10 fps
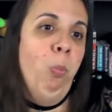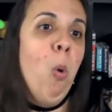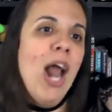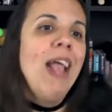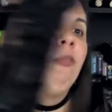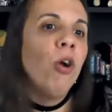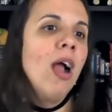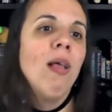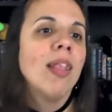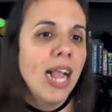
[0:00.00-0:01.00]
whatever
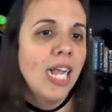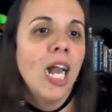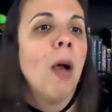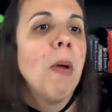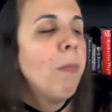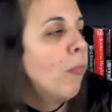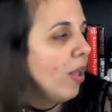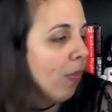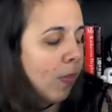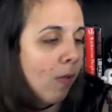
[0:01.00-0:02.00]
else I can come up
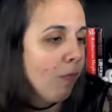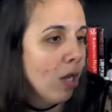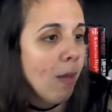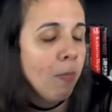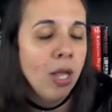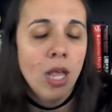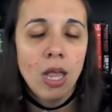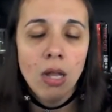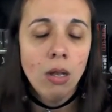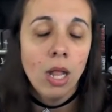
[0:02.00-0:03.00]
with off the top of my
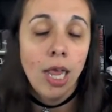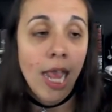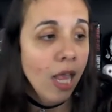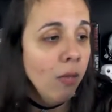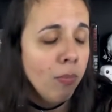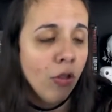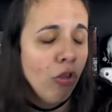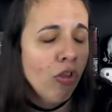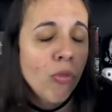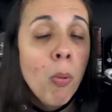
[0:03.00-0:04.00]
head, and I can't, but
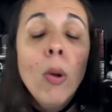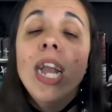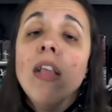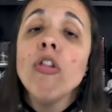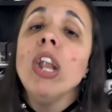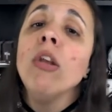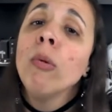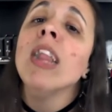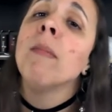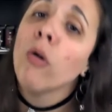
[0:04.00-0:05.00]
just point is, you need to
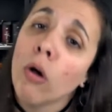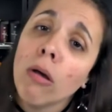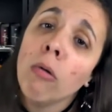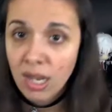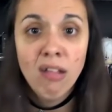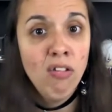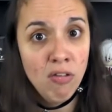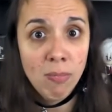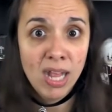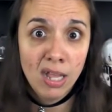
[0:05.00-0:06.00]
read the book. Now,
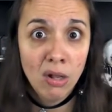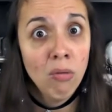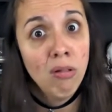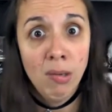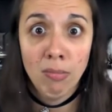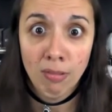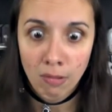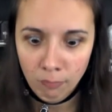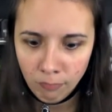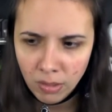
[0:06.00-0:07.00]
excuse me, I gotta go clean
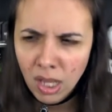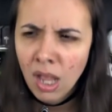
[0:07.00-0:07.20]
myself.